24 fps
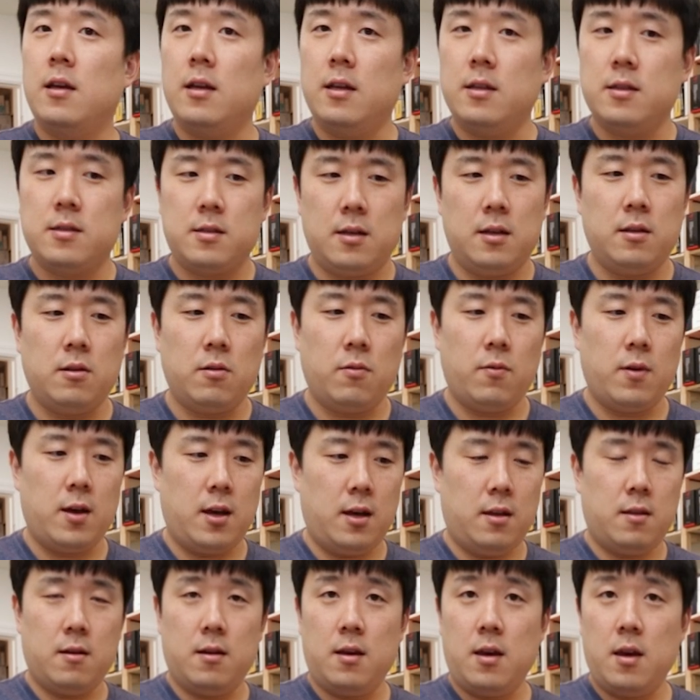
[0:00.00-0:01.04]
and send
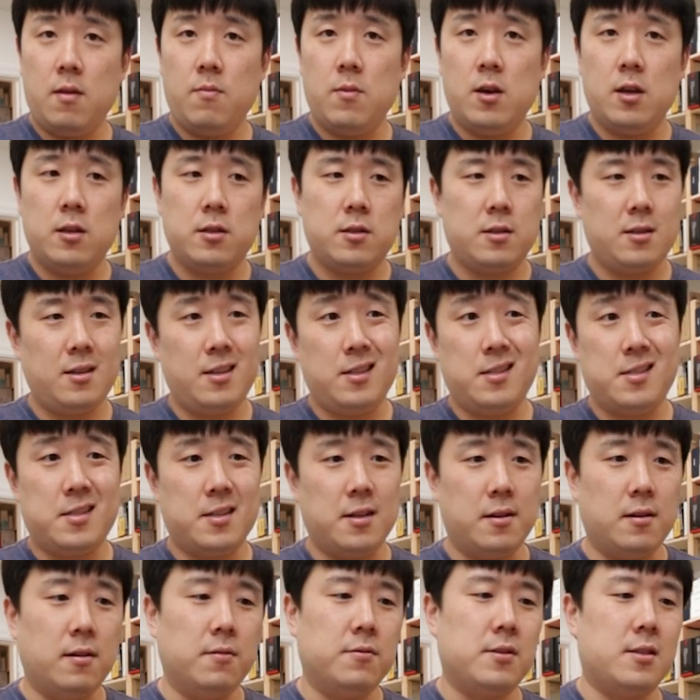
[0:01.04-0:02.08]
away the image
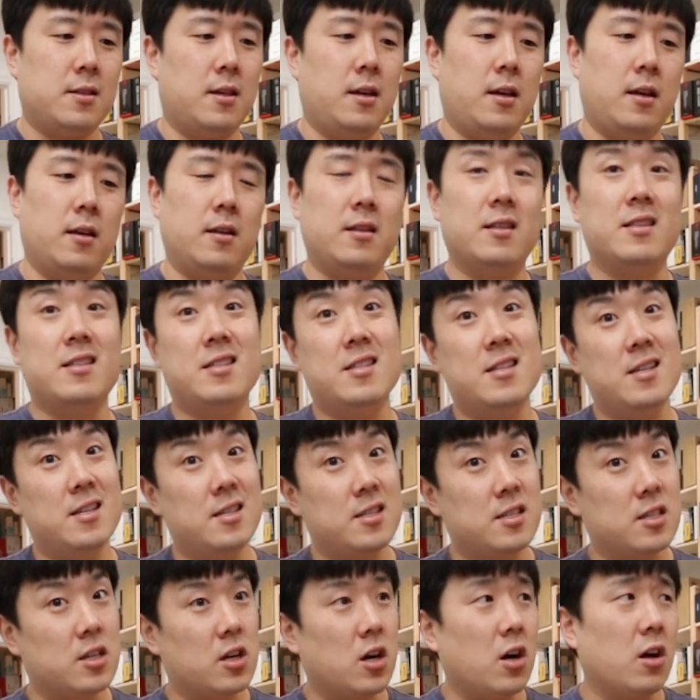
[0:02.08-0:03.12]
instead of saying
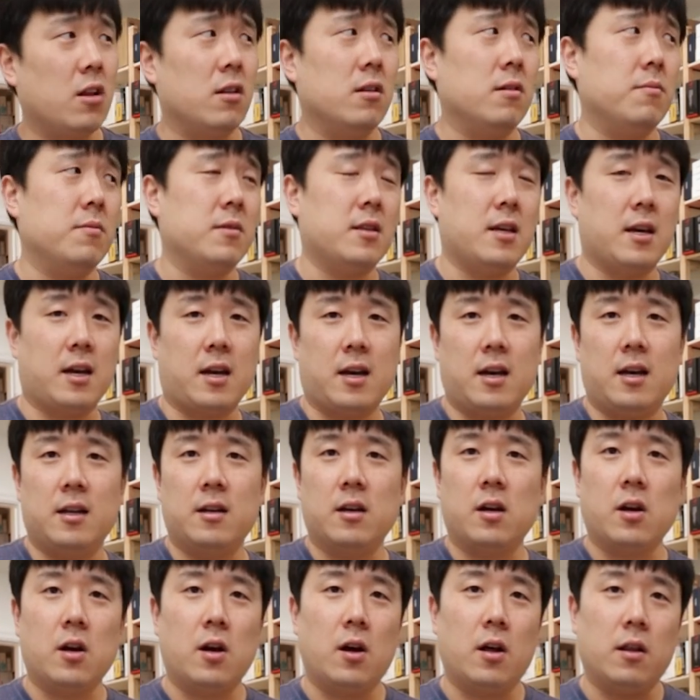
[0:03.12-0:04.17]
this column, that kind
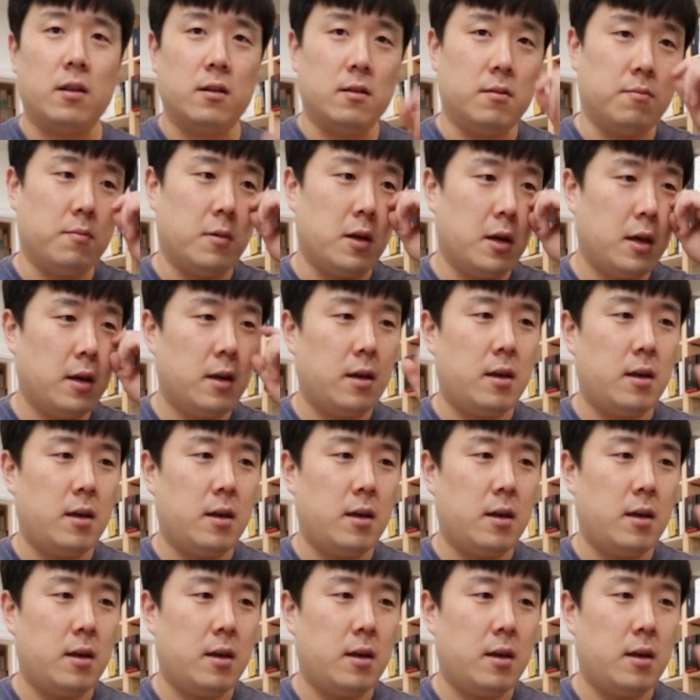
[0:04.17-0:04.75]
of column.